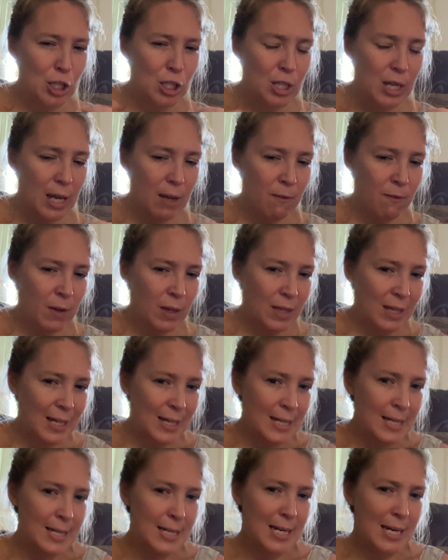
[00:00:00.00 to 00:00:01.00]
like feeling
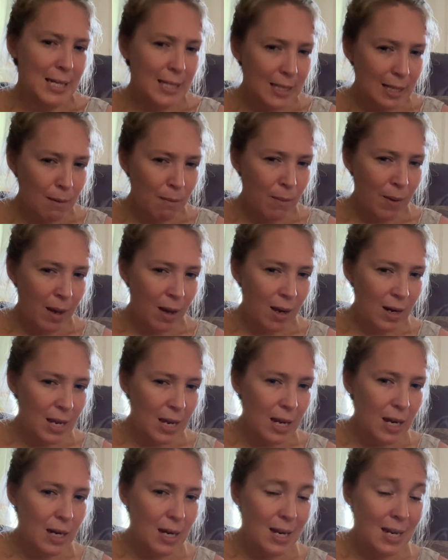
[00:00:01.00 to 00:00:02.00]

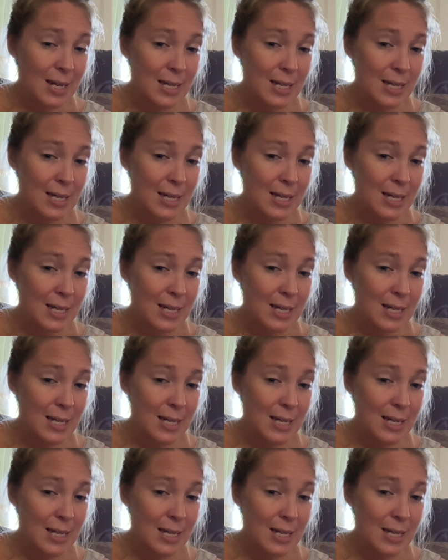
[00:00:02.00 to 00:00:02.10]
disembodied,